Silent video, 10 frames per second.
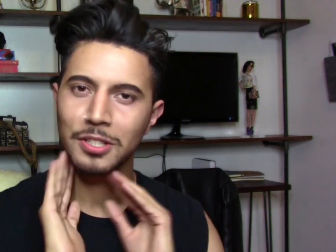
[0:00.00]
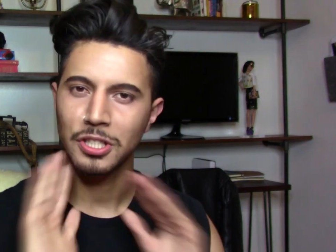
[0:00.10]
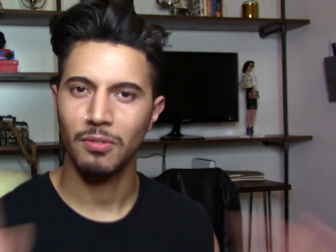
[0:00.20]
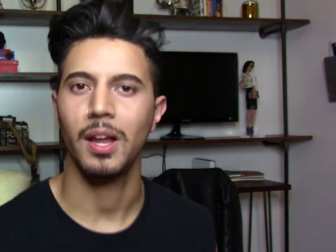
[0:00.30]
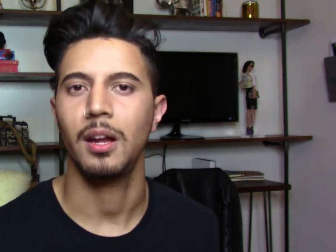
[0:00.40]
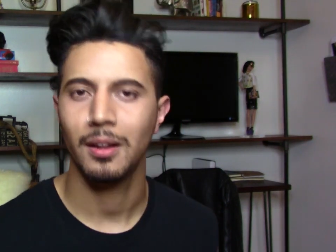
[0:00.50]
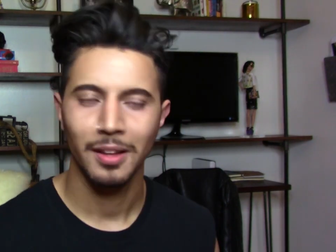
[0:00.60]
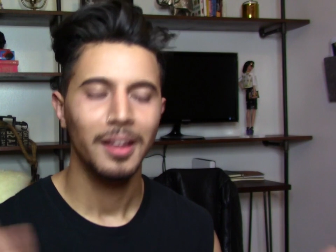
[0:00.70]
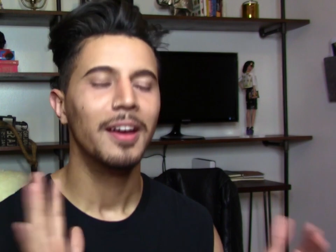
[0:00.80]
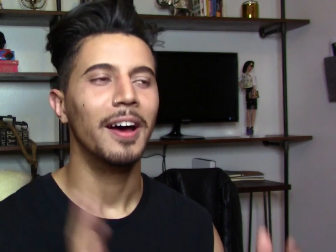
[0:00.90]
She's funny.
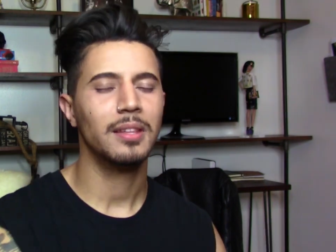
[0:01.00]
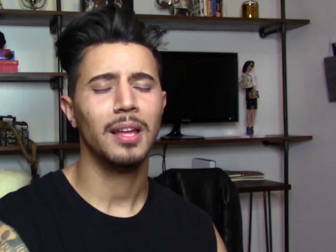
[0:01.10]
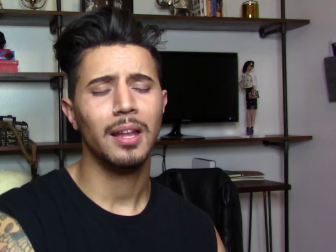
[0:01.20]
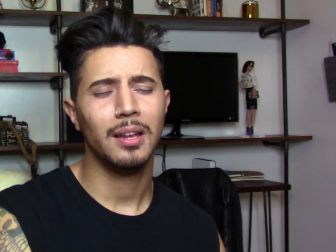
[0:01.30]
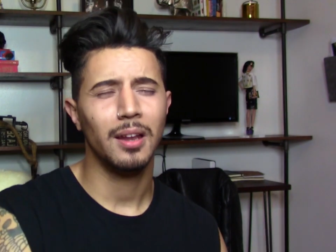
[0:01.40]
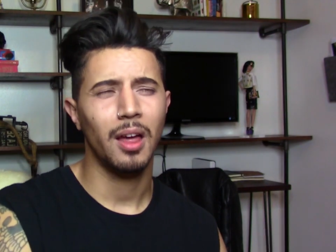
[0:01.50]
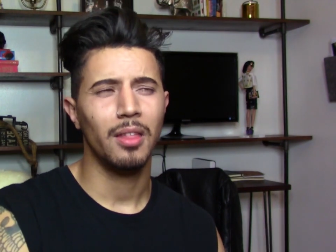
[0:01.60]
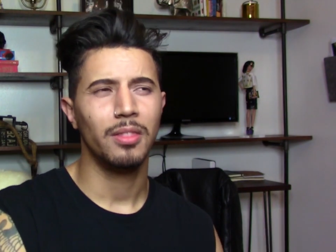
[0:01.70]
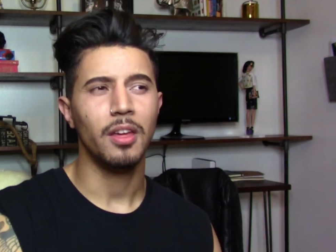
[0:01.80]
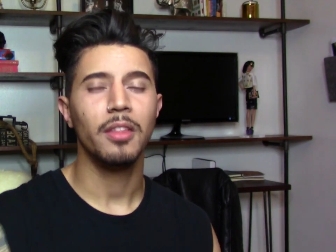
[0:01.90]
And then
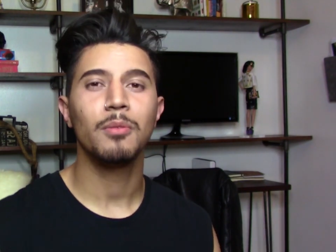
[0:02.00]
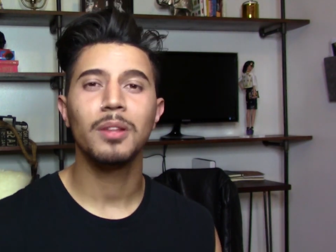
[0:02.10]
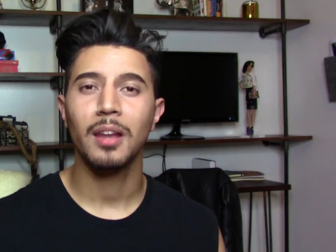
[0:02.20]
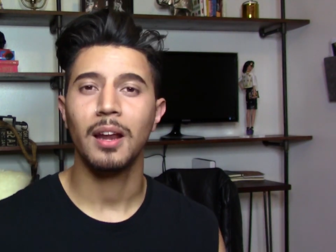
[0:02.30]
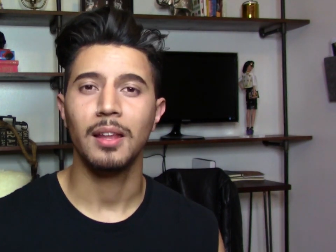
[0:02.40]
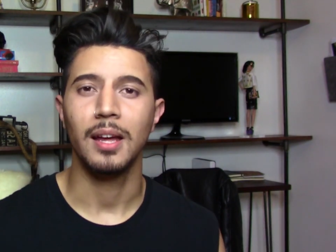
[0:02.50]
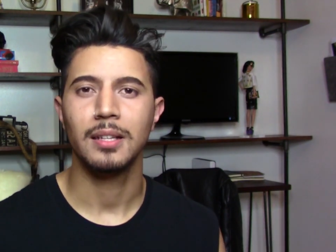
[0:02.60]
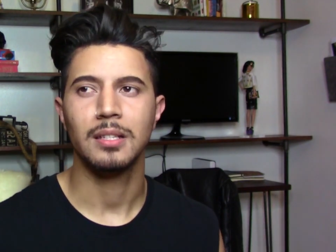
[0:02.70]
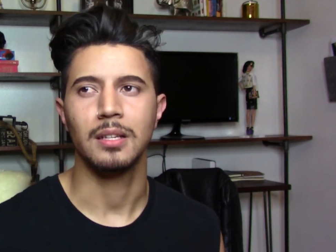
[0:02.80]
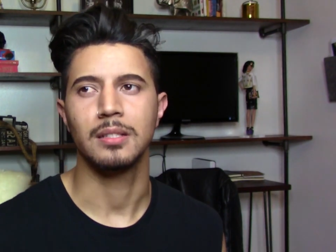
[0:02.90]
the other one that I
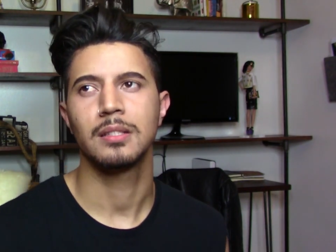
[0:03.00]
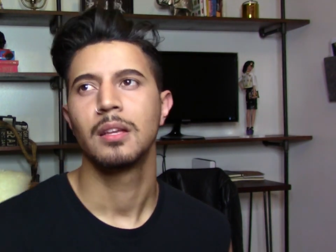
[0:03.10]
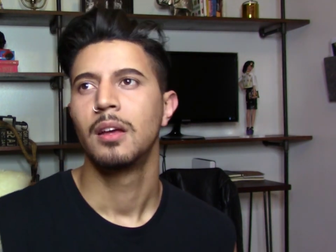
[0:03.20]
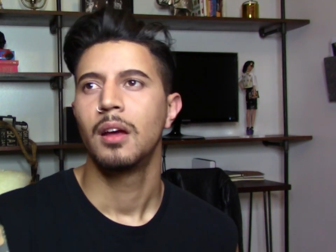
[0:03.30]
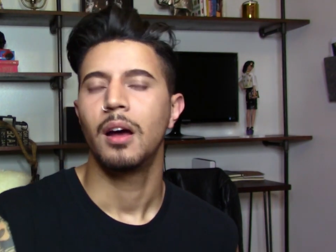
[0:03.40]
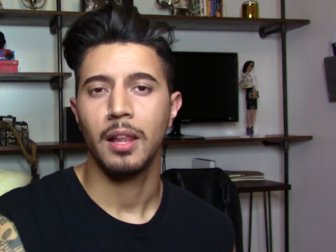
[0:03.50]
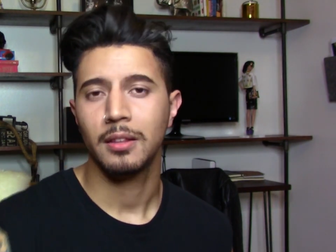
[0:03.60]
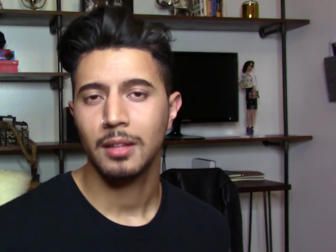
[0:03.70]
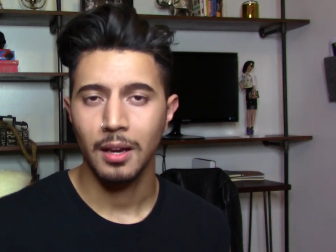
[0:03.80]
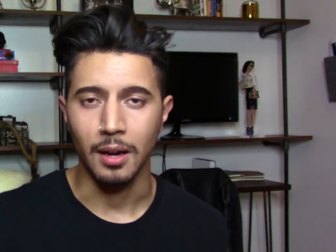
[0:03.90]
liked is
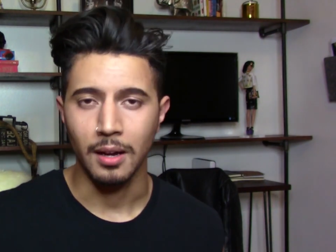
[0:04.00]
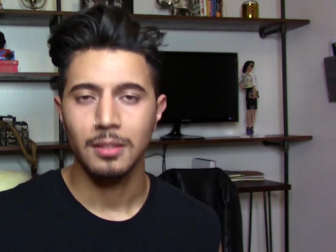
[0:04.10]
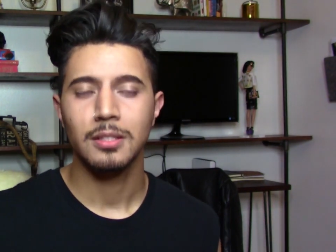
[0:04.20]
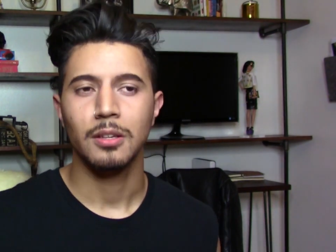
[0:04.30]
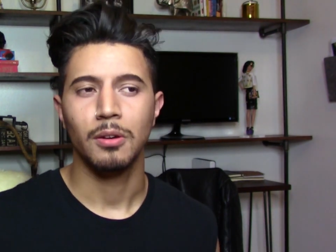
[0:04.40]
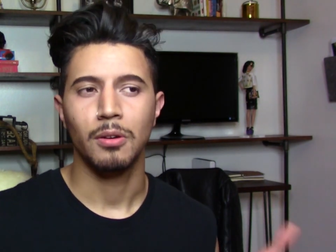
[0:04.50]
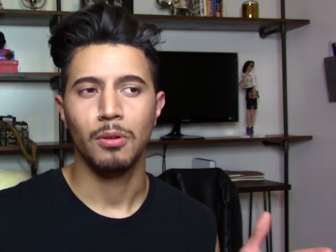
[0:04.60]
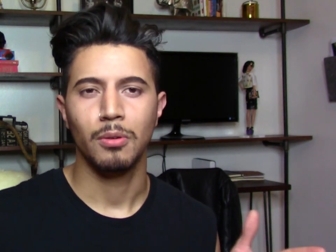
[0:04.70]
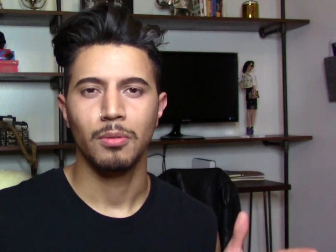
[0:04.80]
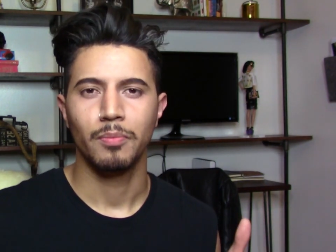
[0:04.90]
Valentina.
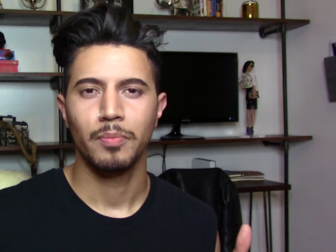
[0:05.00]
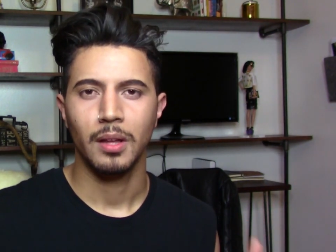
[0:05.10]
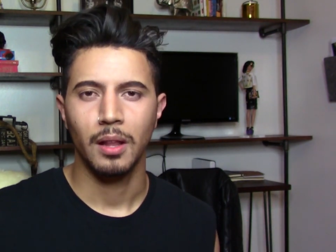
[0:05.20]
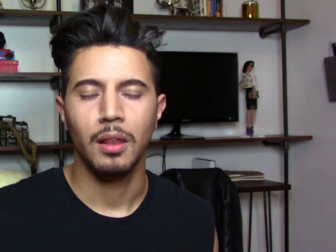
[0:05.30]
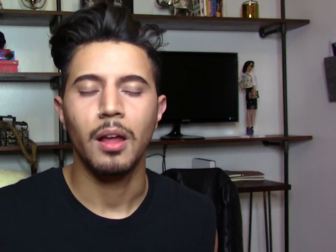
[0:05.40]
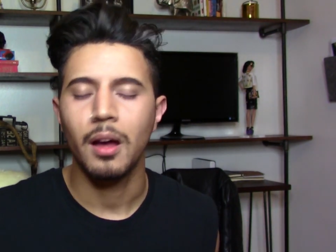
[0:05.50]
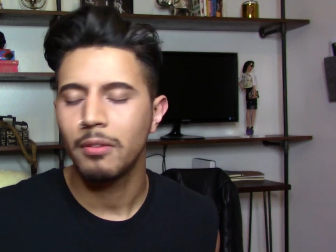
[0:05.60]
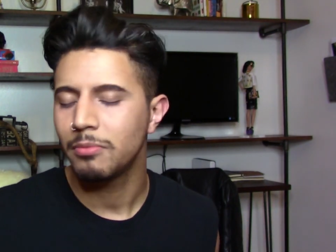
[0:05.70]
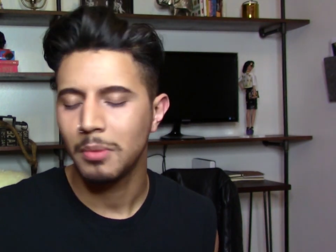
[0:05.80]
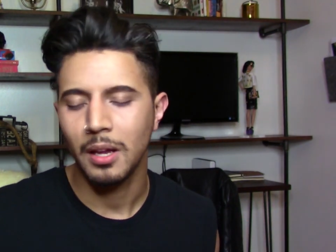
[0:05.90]
So
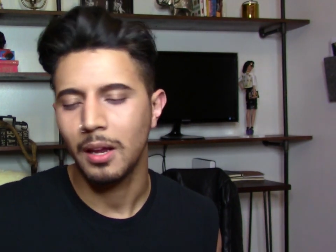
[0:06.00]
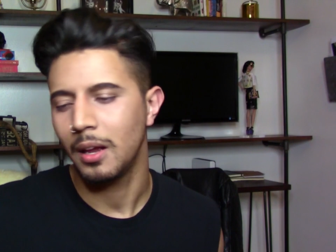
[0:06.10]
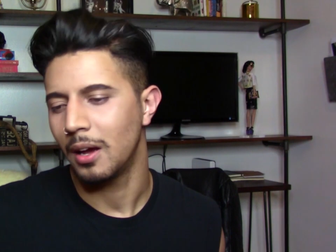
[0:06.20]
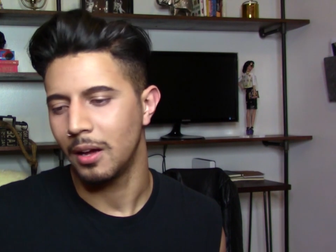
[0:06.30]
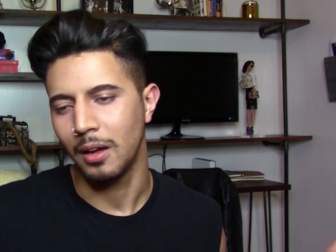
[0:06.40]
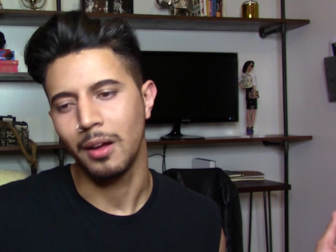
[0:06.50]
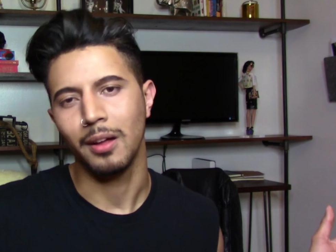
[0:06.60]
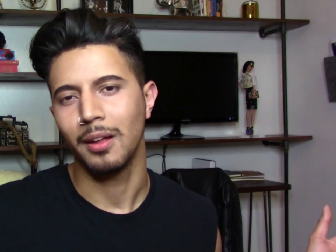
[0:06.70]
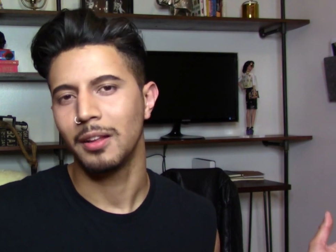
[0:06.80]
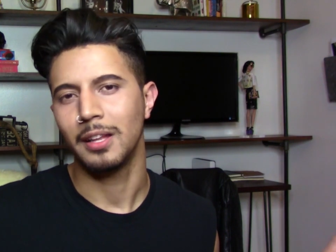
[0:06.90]
love me
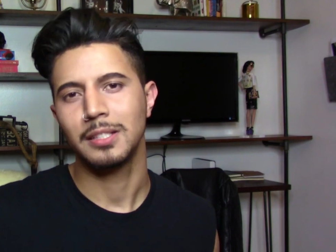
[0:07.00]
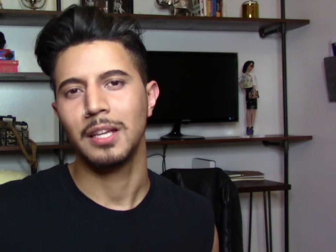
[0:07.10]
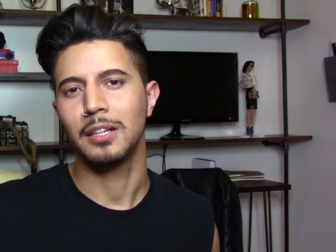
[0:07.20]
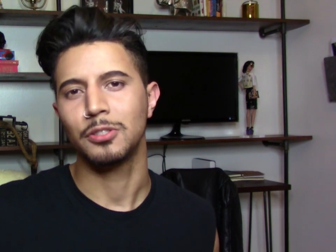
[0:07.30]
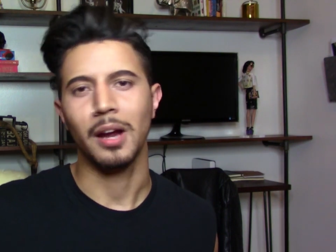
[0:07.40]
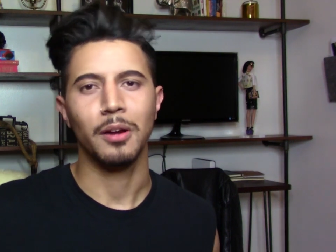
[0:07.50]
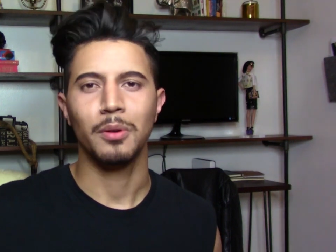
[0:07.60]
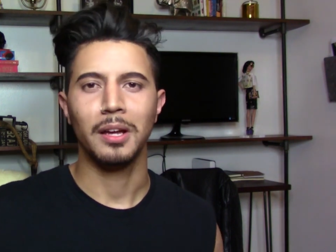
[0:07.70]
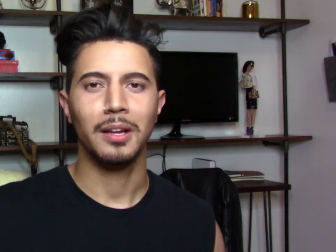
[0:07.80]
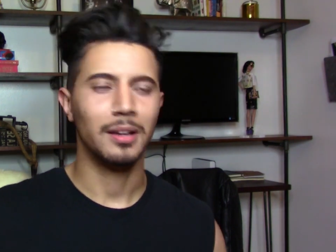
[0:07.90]
a Latina drag
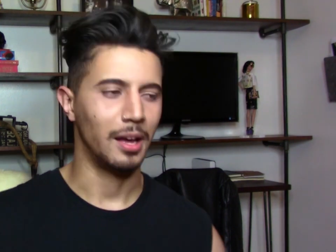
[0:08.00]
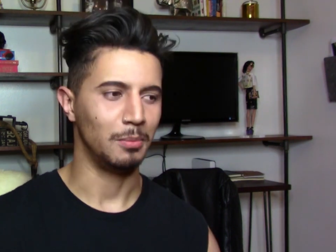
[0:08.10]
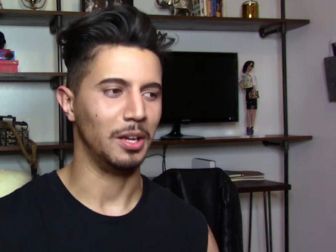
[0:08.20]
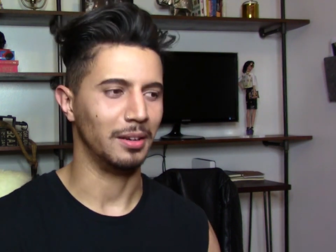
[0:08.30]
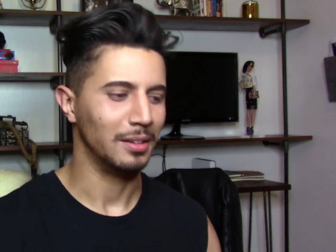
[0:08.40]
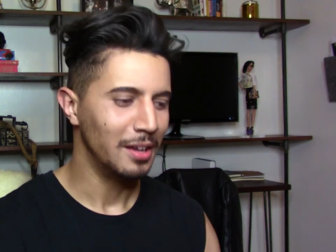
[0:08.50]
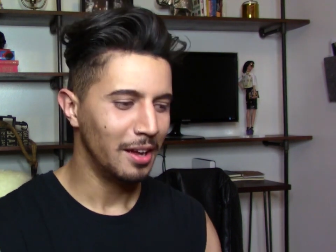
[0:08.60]
queen. I mean,